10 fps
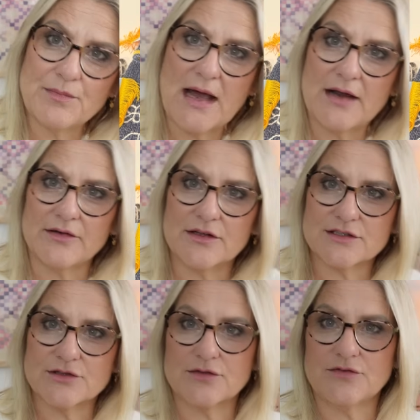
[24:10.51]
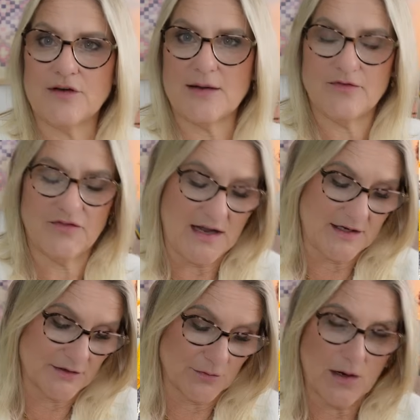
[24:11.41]
pattern that sort of
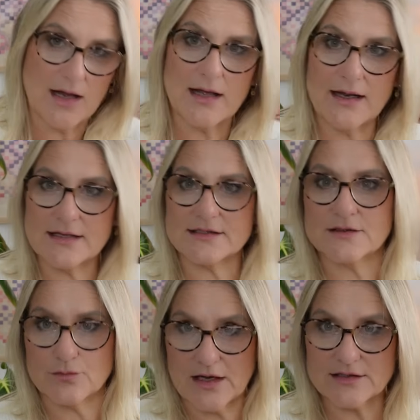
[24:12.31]
faded away as it